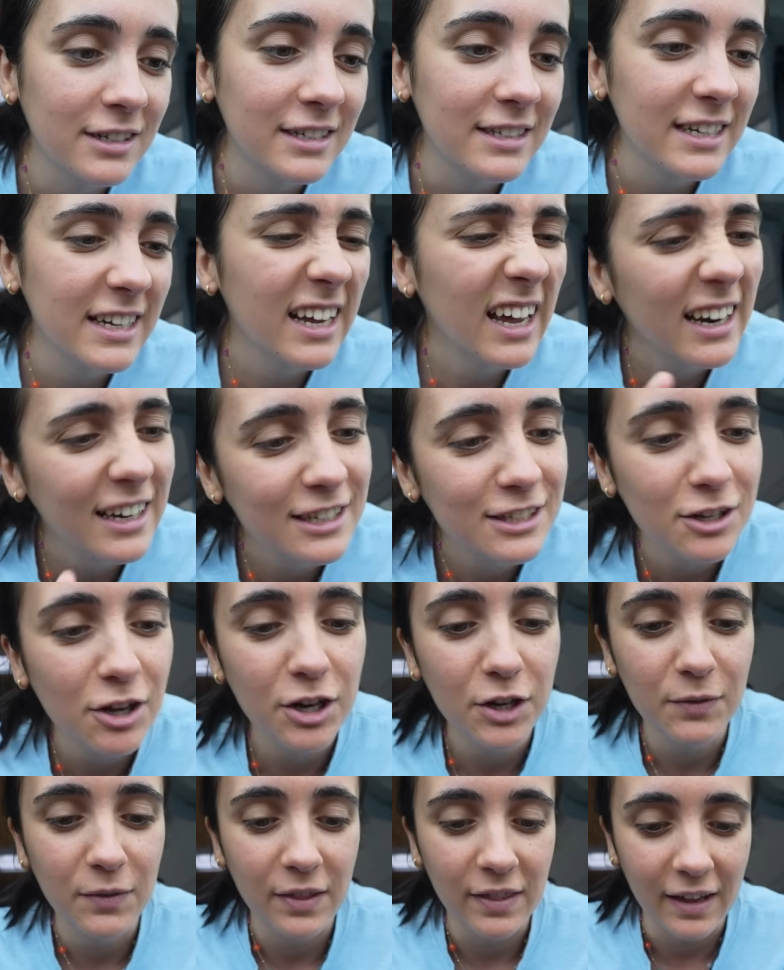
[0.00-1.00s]
the sea, and it's not
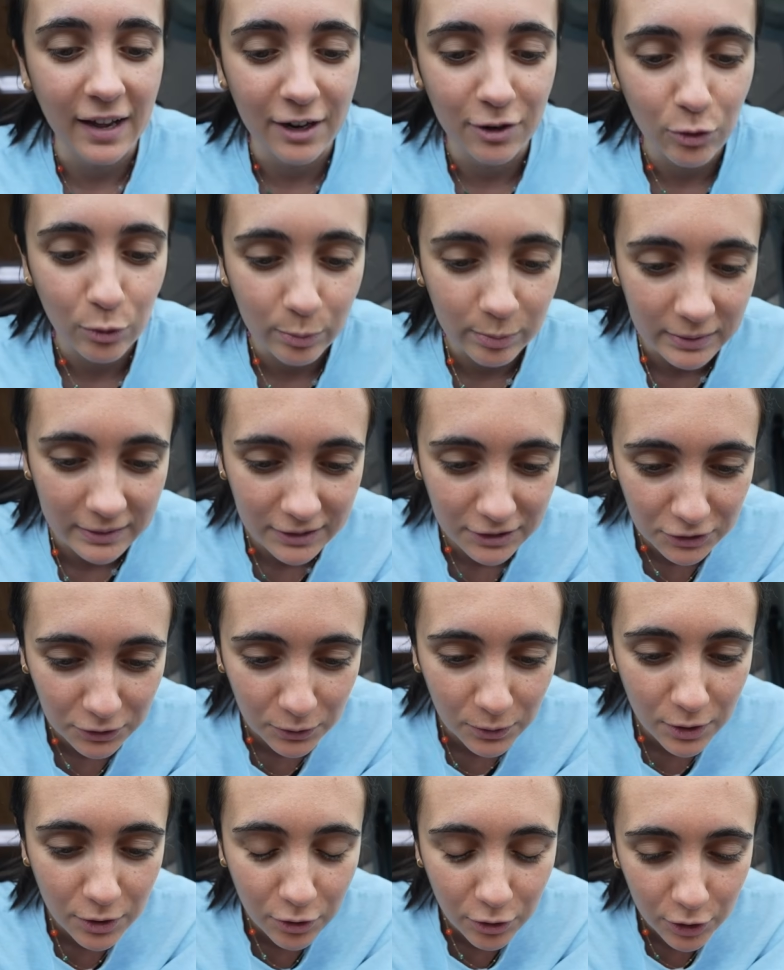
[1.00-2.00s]
even that open, so
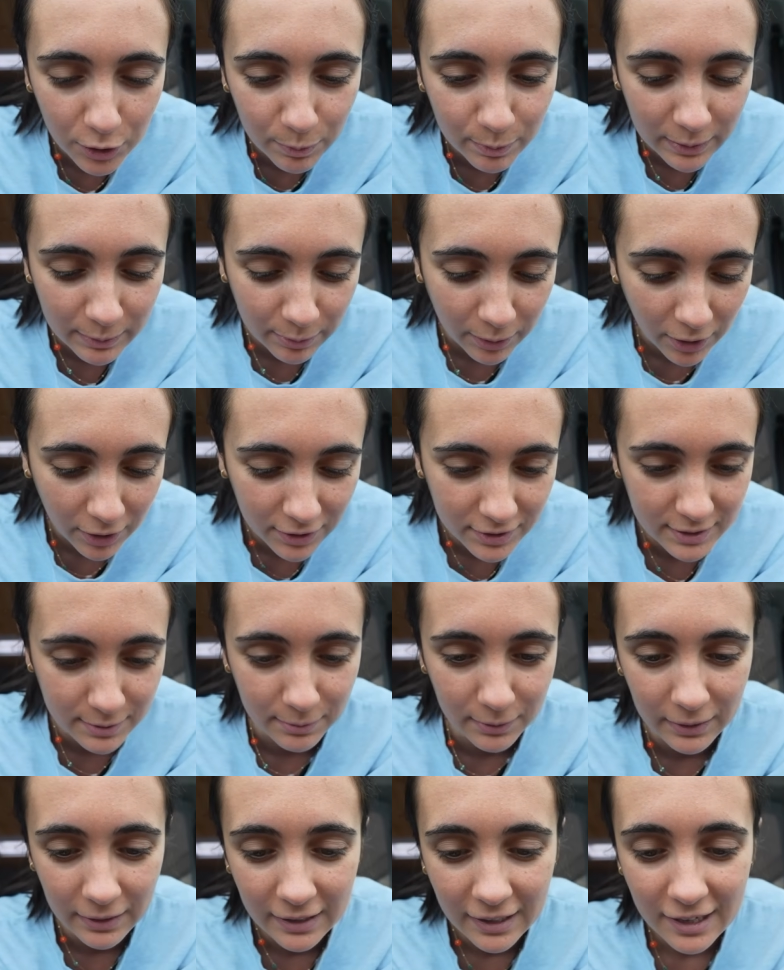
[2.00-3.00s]
it could be
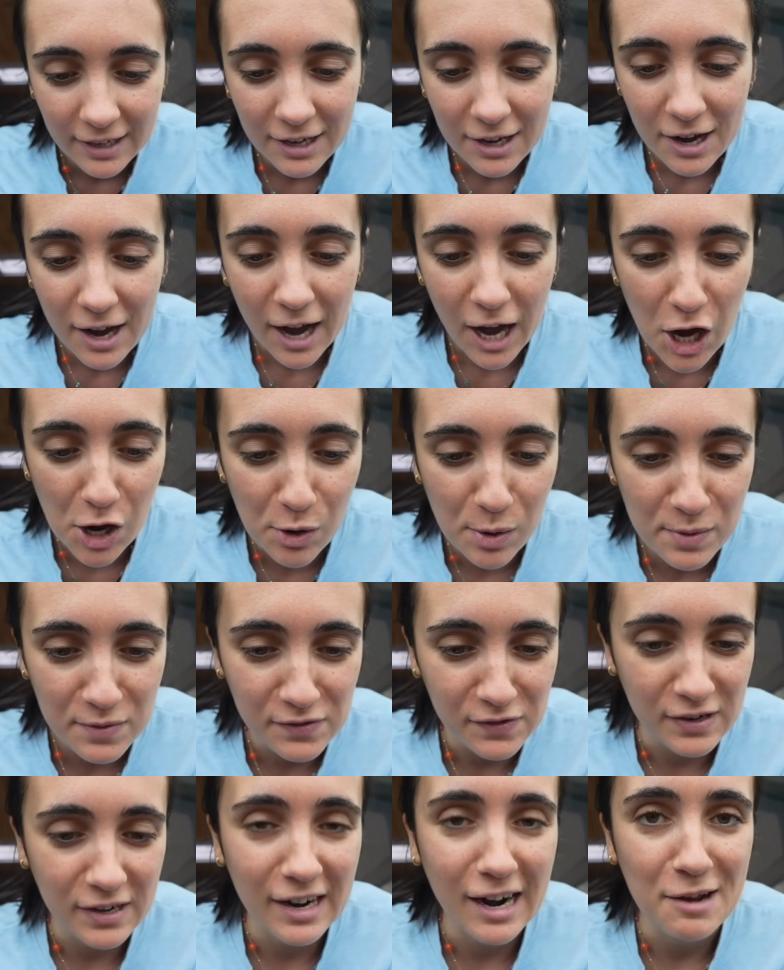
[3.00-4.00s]
possible.
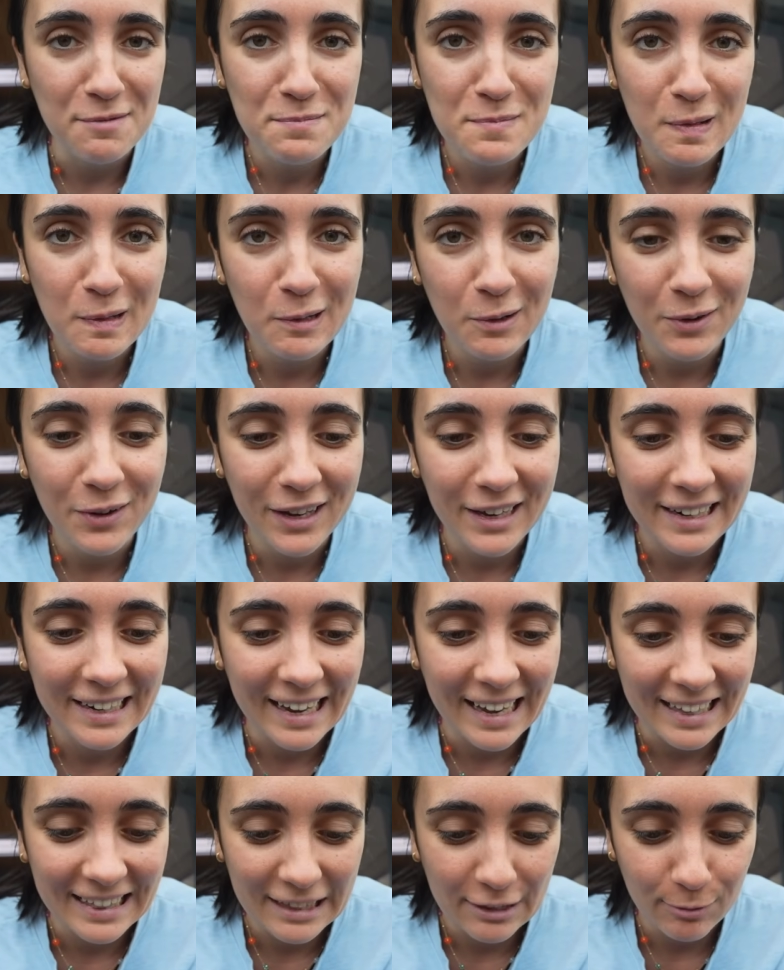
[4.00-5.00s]
However, I'm looking
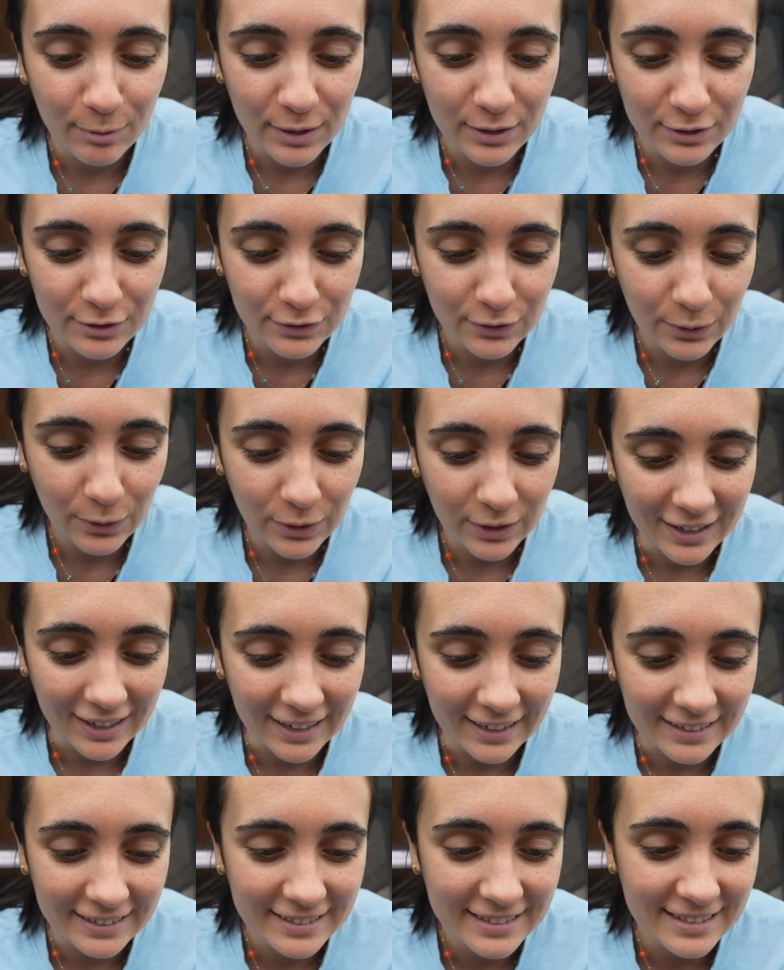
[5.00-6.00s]
at the weather
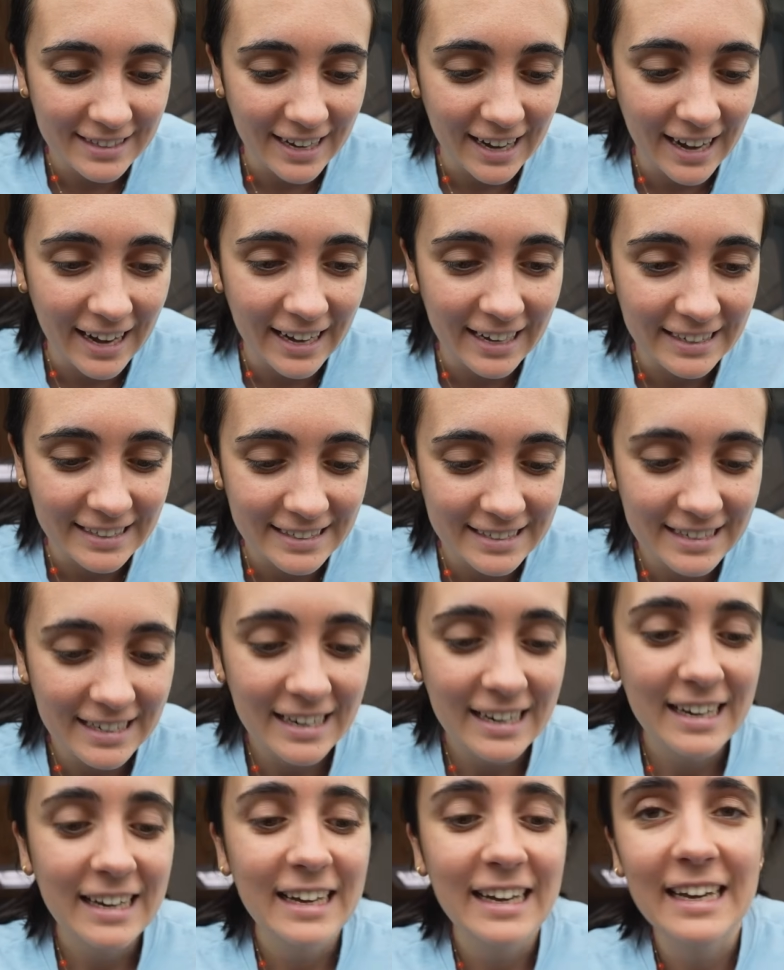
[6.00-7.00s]
forecast and
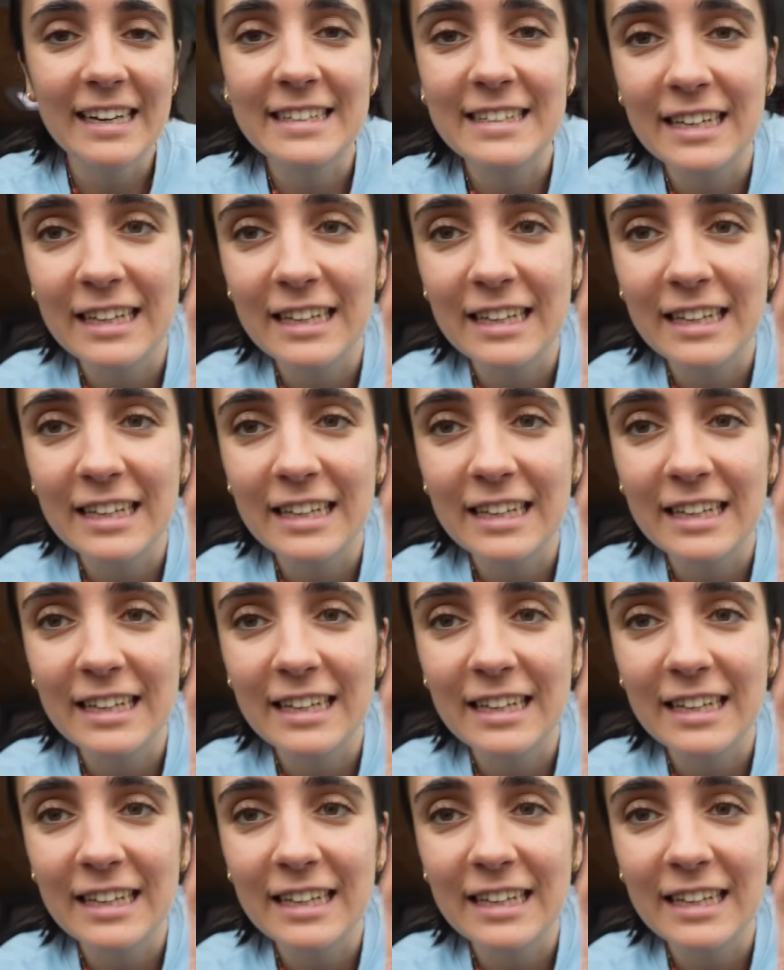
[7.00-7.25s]
it's